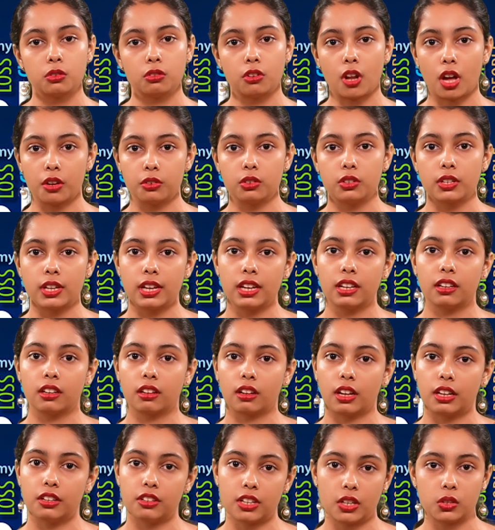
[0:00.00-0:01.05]
not to take
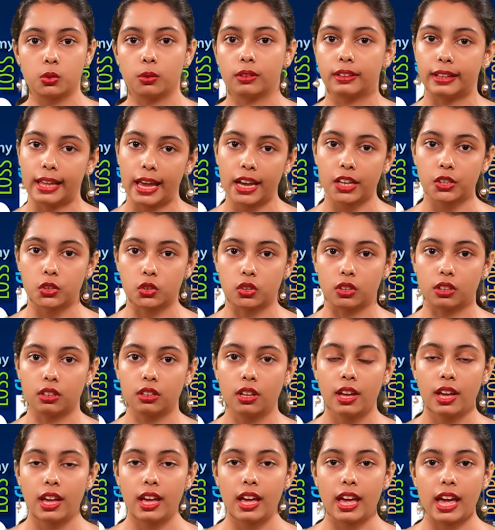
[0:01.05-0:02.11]
industrial action,
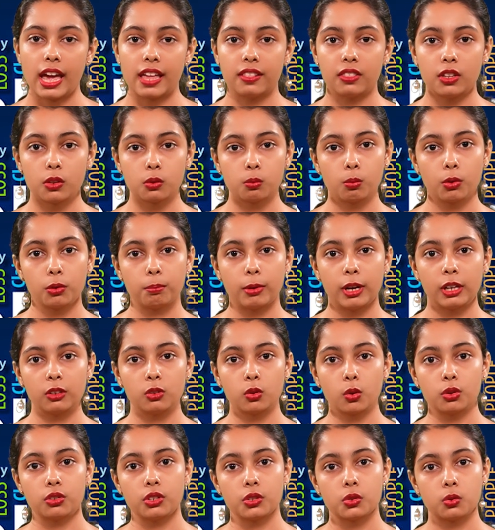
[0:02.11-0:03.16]
and this would bring
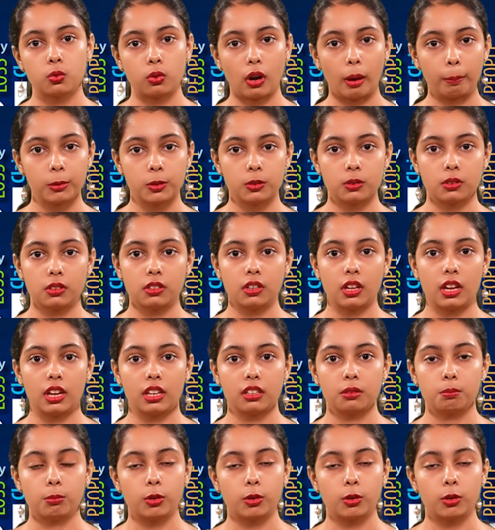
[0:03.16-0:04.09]
no disruption in